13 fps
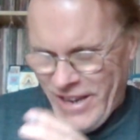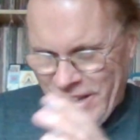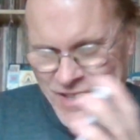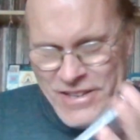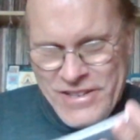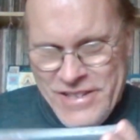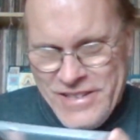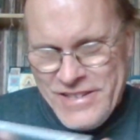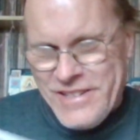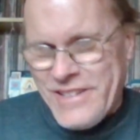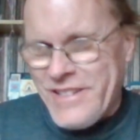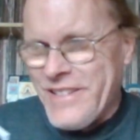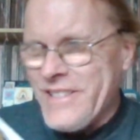This
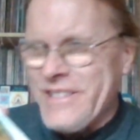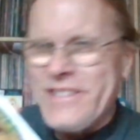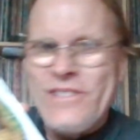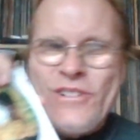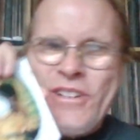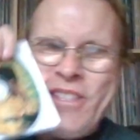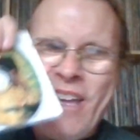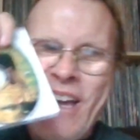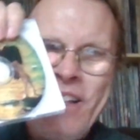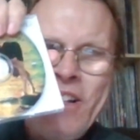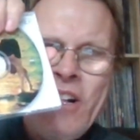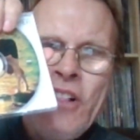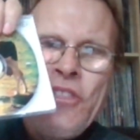look at that.
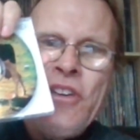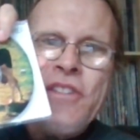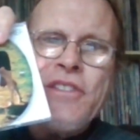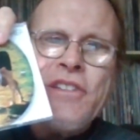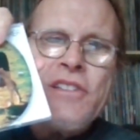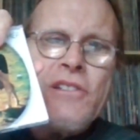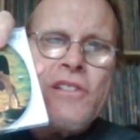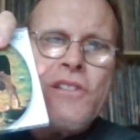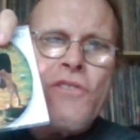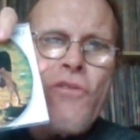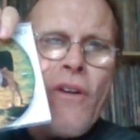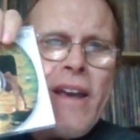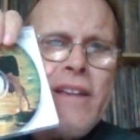This is
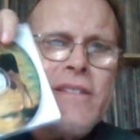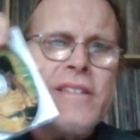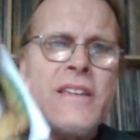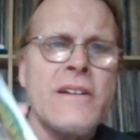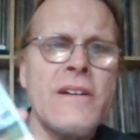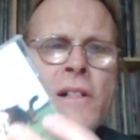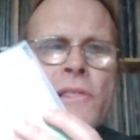crazy.